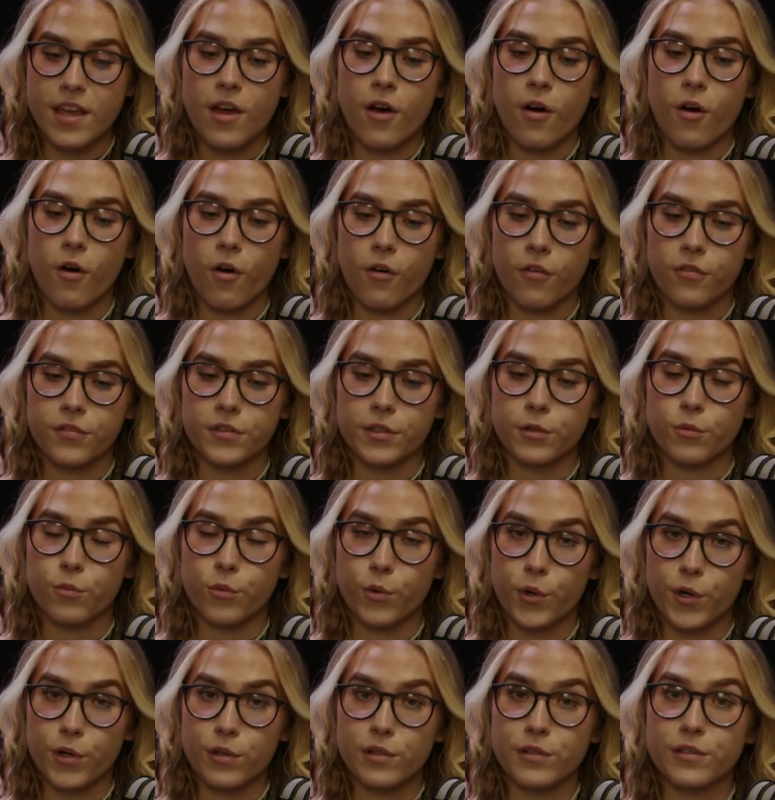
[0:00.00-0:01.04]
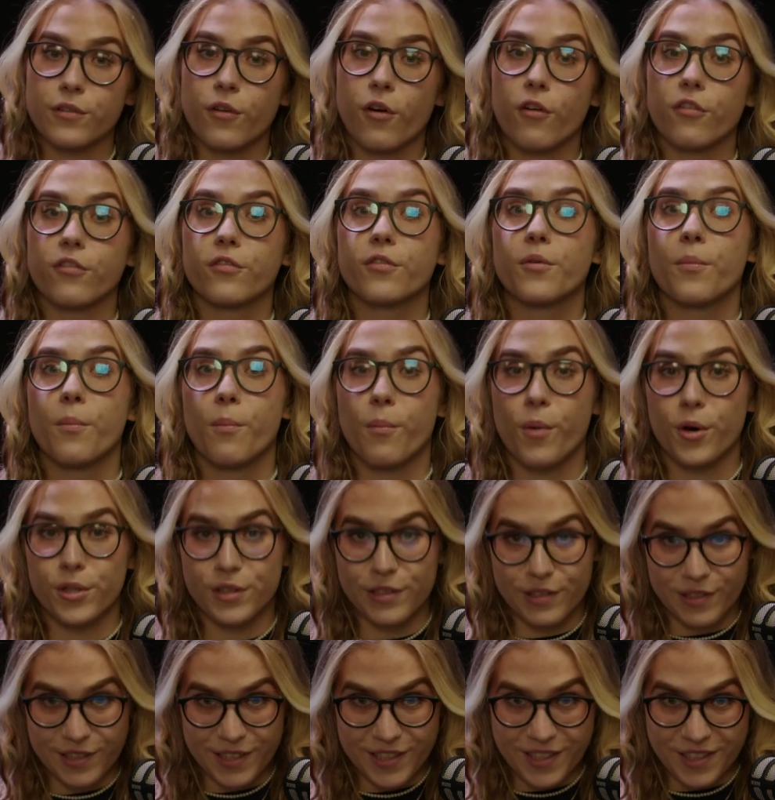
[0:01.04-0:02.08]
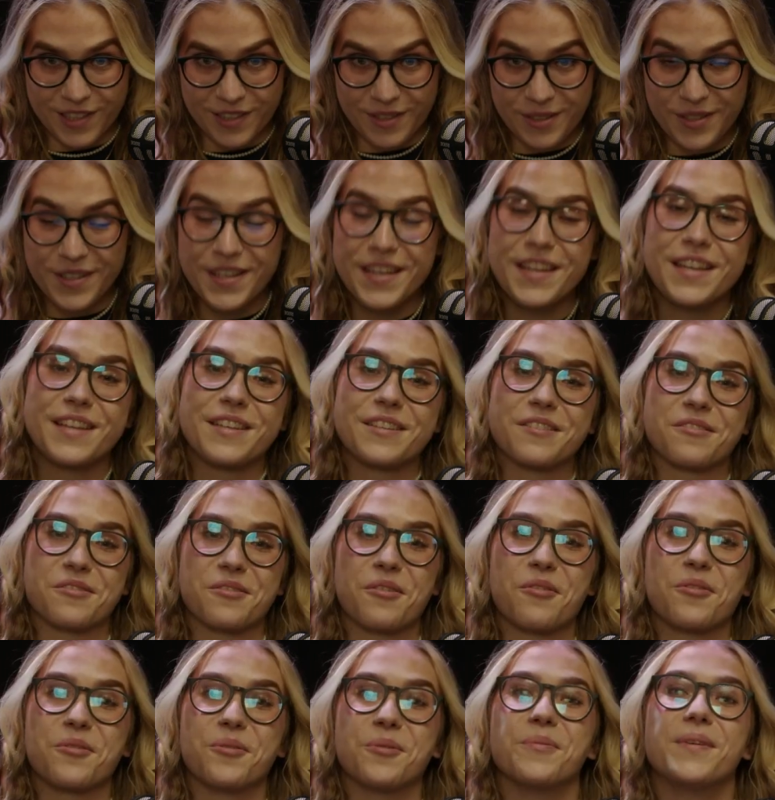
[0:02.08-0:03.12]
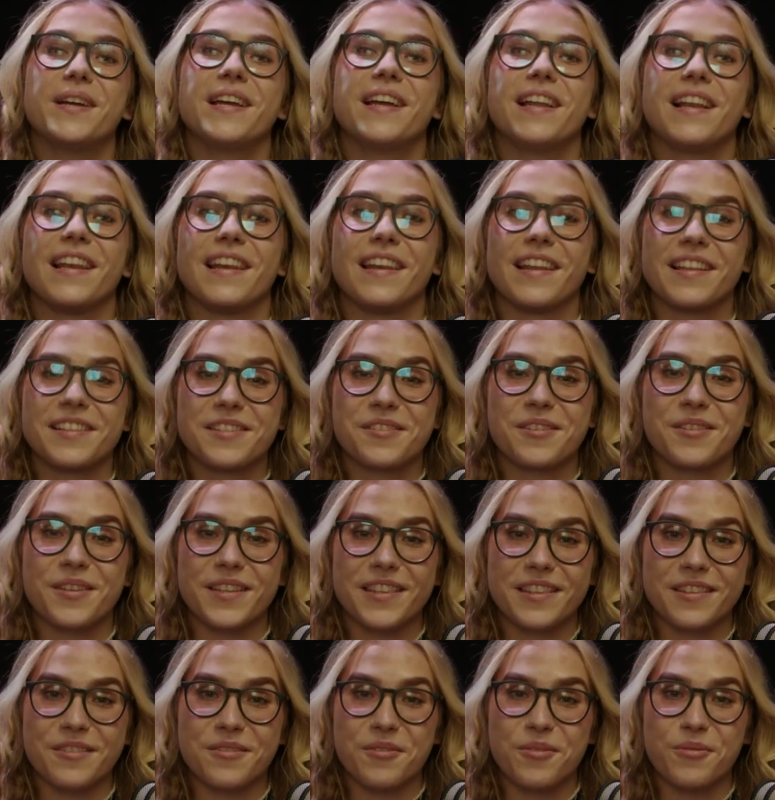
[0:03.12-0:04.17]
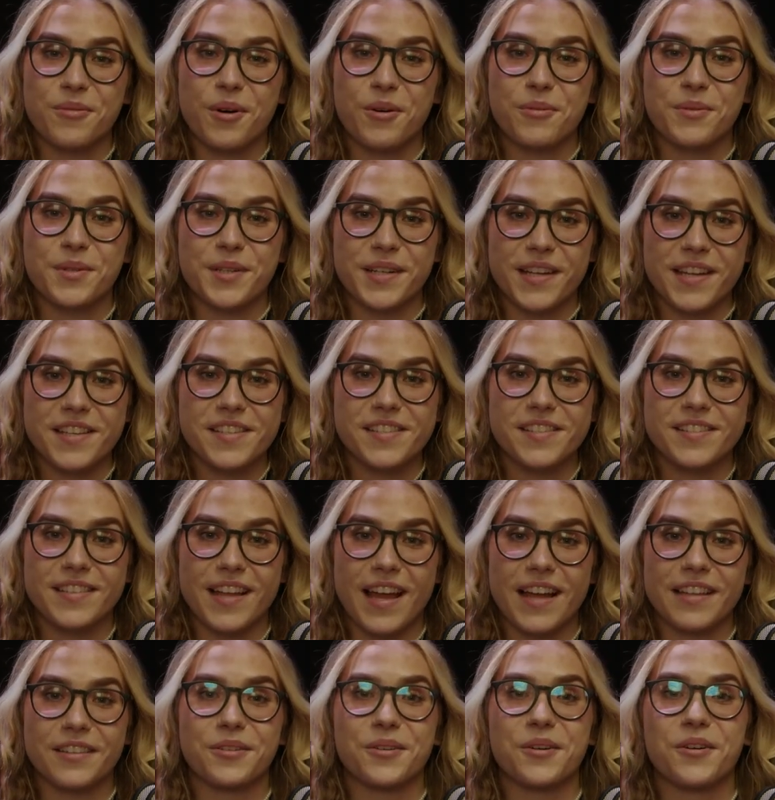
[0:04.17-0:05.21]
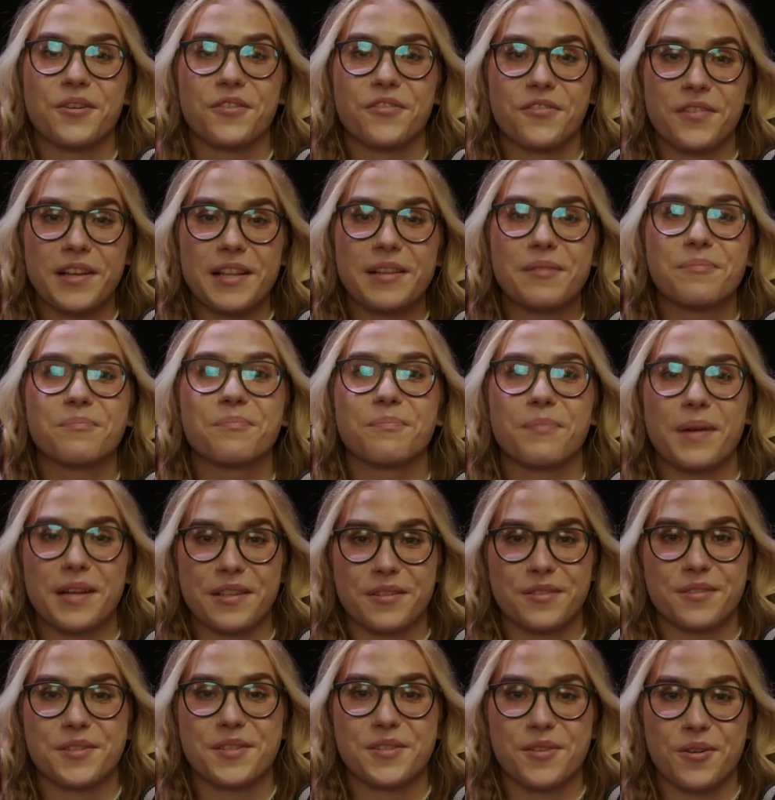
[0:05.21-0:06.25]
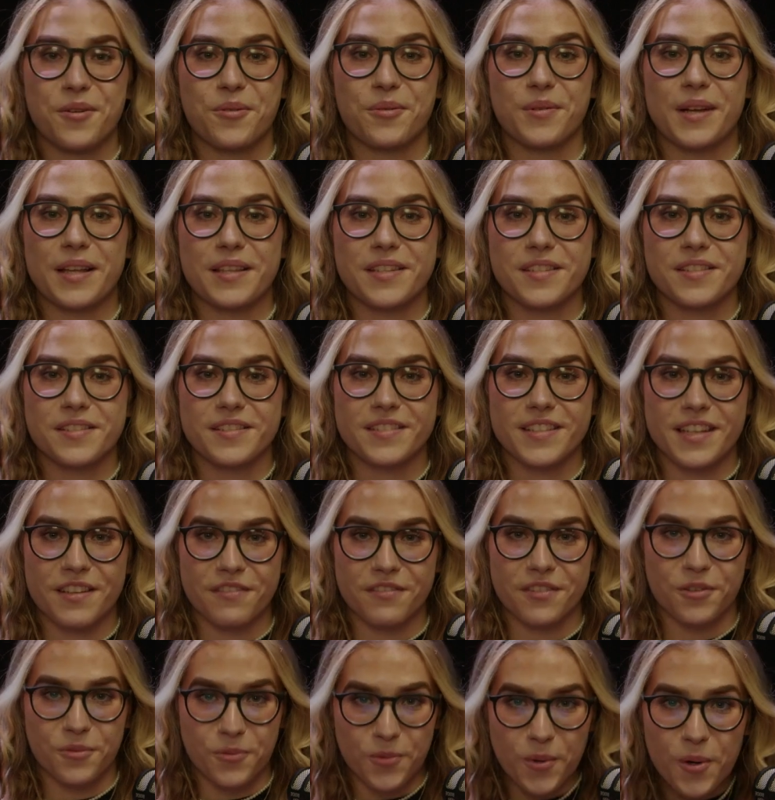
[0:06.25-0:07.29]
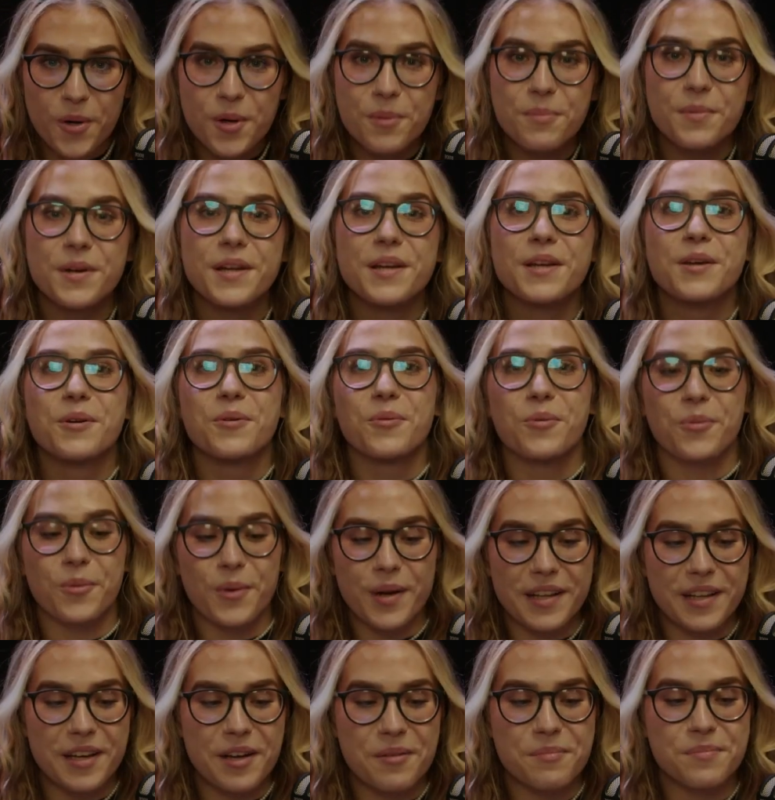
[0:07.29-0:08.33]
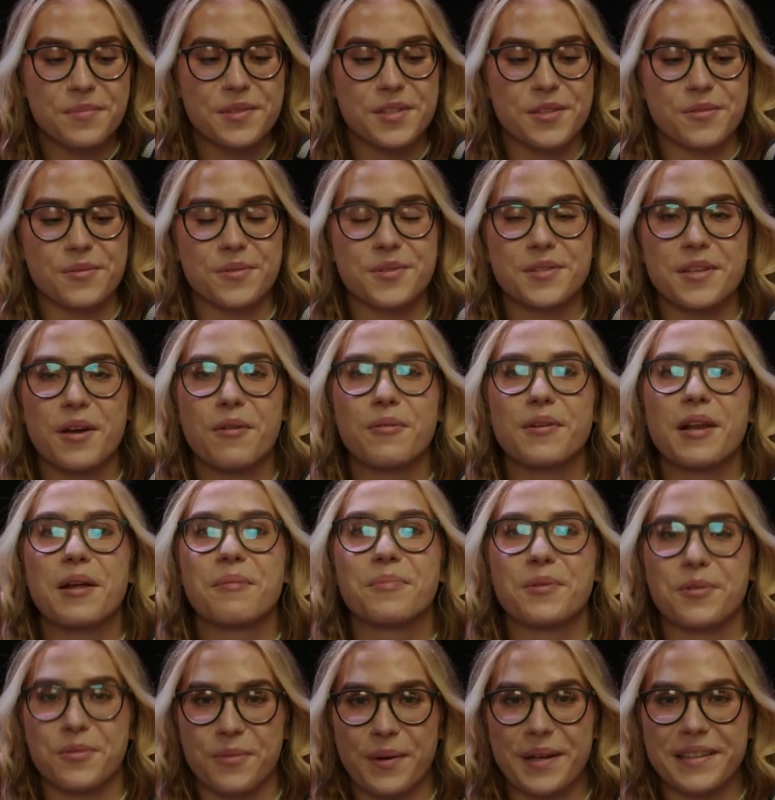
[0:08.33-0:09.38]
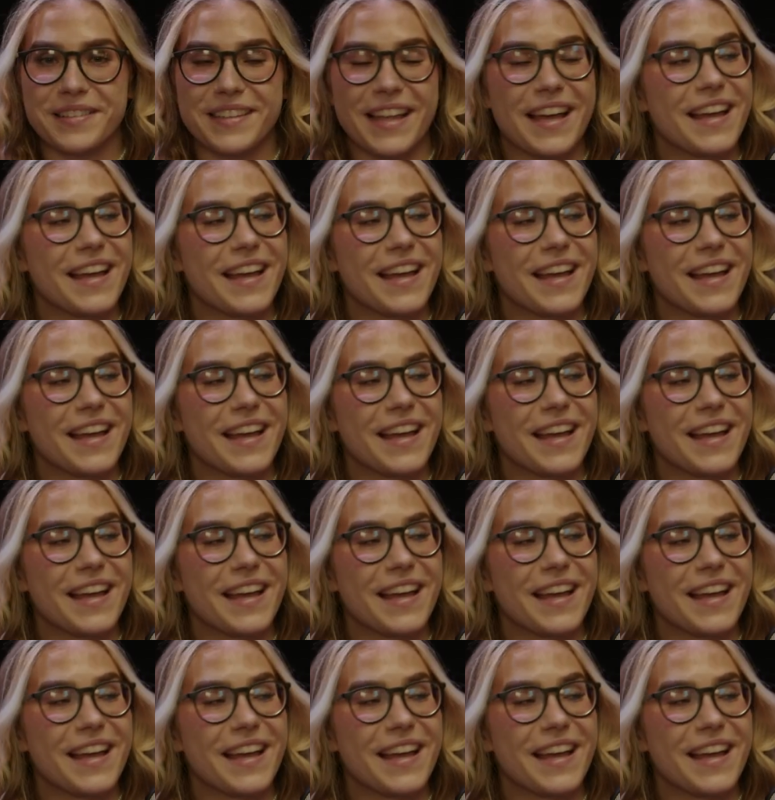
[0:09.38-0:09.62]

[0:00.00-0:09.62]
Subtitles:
of the world of modeling. So, let's get to know our guest and her film better. So let's give a warm welcome to Saulė Bliuvaitė.